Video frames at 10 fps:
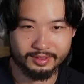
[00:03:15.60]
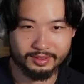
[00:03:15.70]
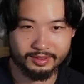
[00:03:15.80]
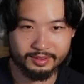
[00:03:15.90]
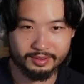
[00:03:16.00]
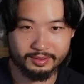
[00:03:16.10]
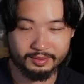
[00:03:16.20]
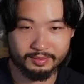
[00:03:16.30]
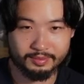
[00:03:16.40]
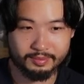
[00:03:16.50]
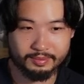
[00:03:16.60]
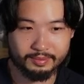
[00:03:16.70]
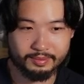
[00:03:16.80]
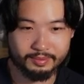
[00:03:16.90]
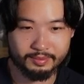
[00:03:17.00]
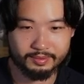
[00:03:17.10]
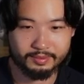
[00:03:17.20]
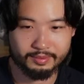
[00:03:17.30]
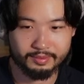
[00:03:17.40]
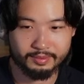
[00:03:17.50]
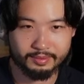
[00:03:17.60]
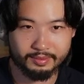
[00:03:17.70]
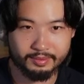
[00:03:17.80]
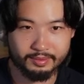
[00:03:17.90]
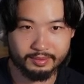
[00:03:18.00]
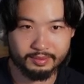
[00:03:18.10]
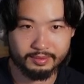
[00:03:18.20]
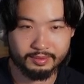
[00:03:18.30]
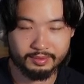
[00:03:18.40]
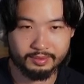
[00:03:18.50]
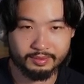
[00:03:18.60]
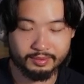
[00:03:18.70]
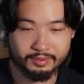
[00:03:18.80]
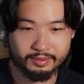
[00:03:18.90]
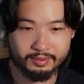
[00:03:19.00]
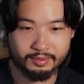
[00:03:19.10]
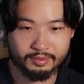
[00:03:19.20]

No words are spoken by the person on screen.